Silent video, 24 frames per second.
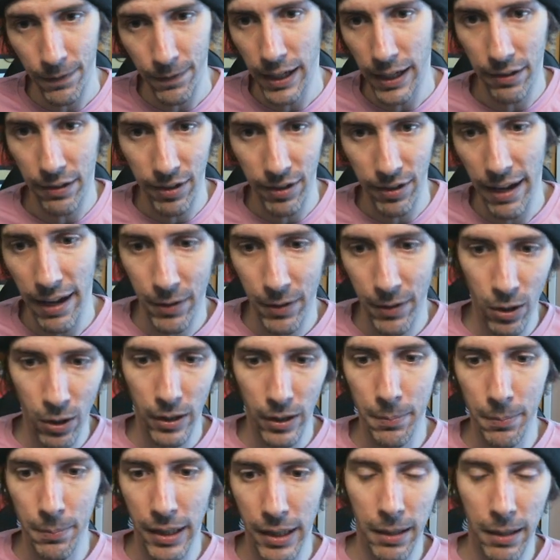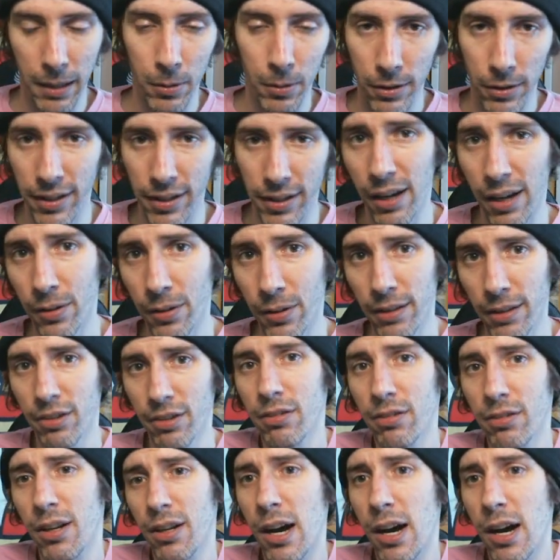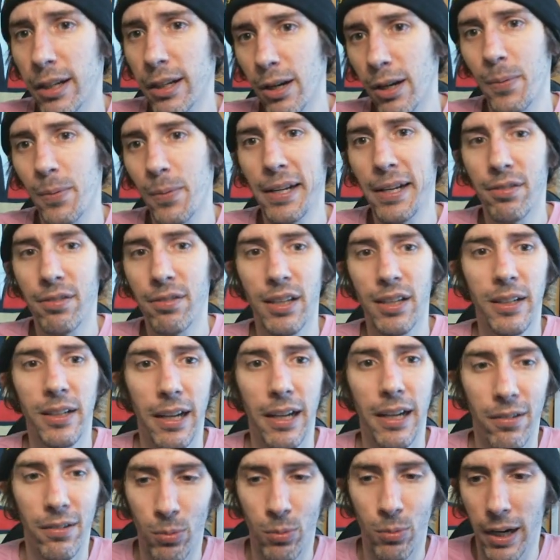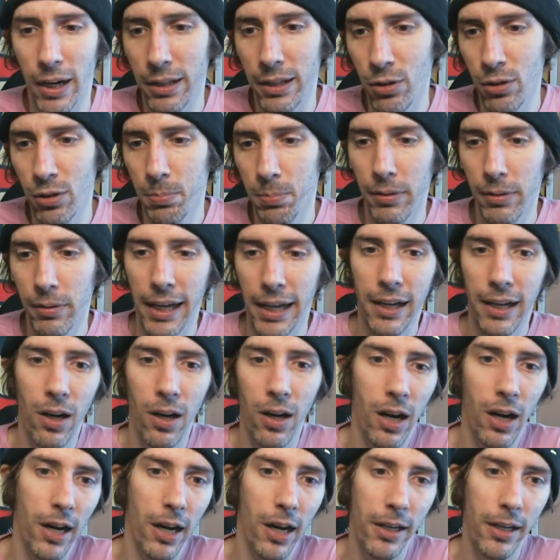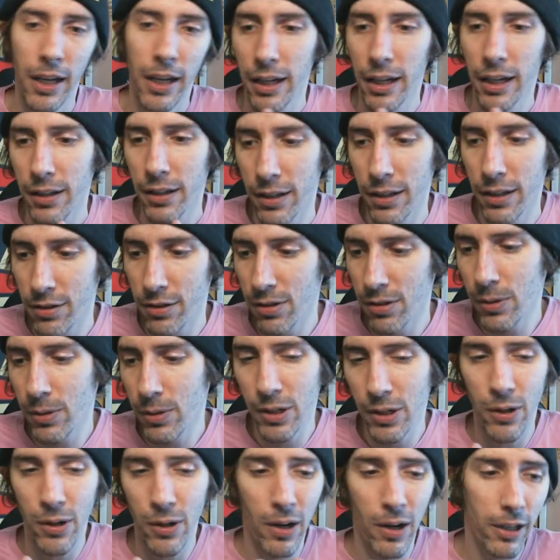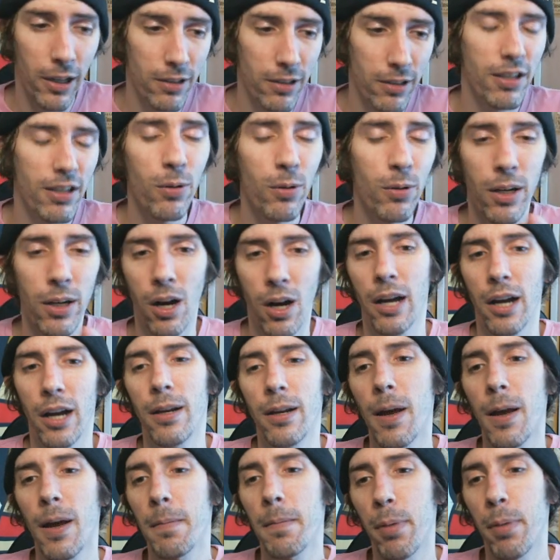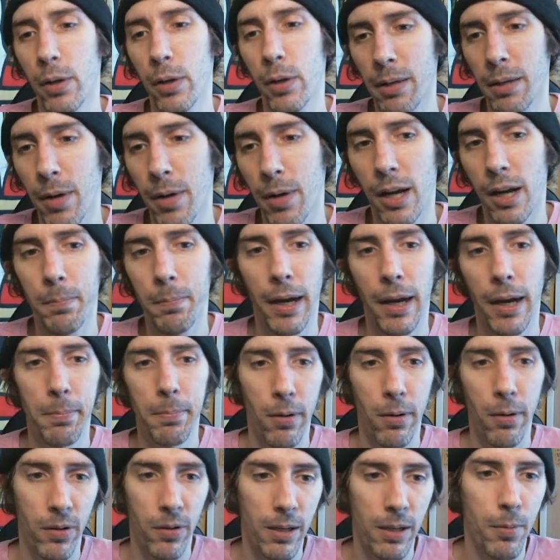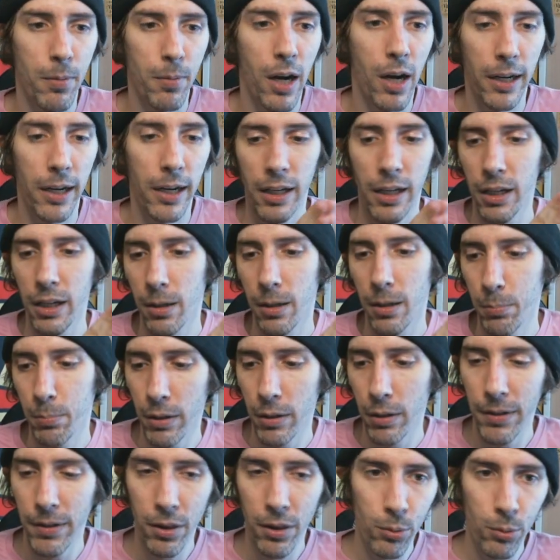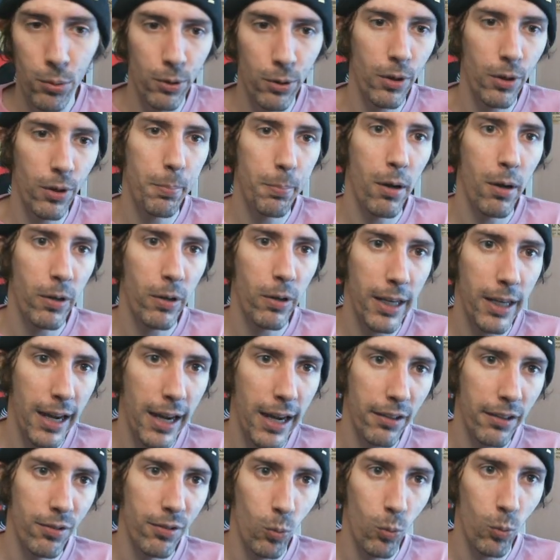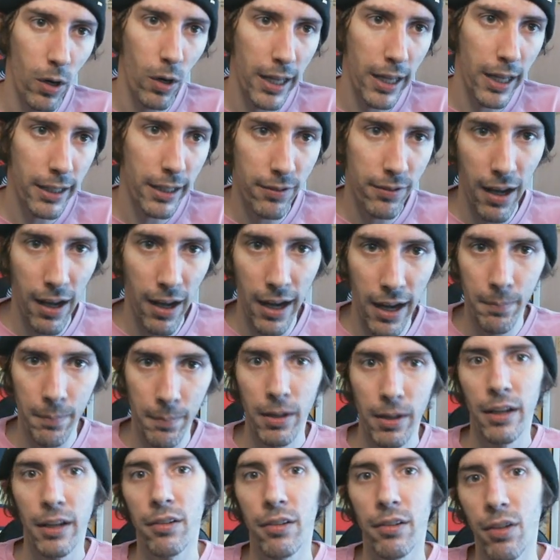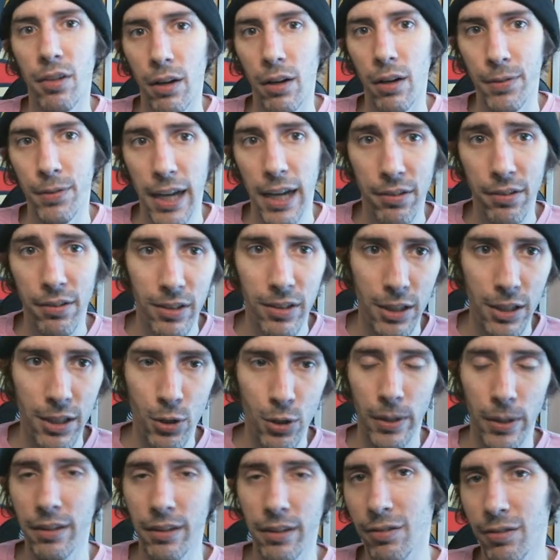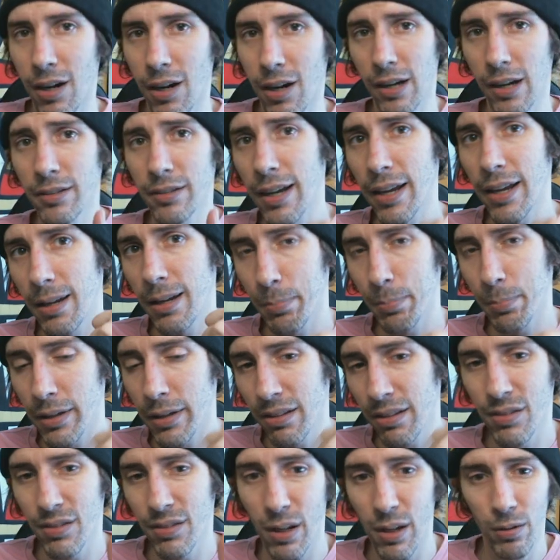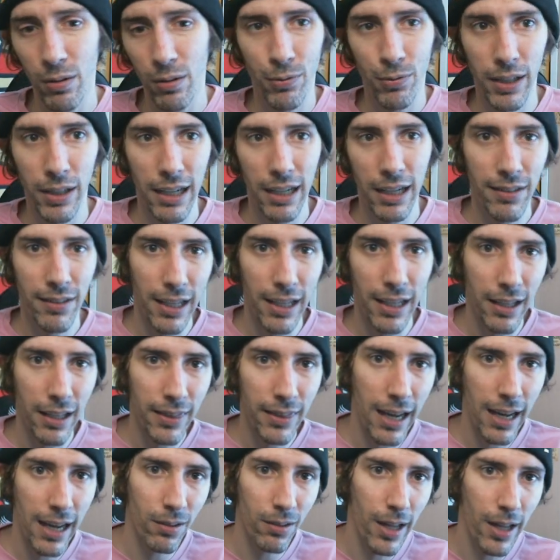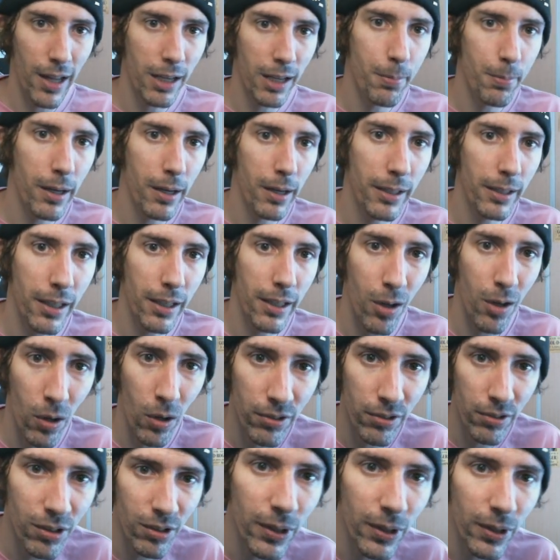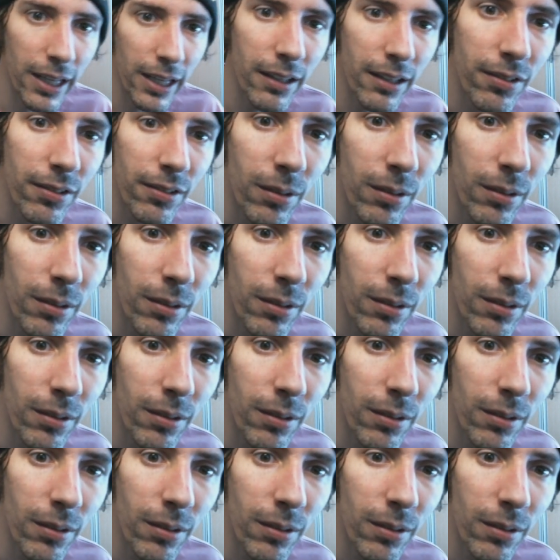you guys haven't already been able to tell, this is an ongoing series where I do plan on continuing continuing on Pokemon by Pokemon, moving through the Pokedex one at a time. So if you guys are enjoying this content, please don't forget to hit that like button and also hit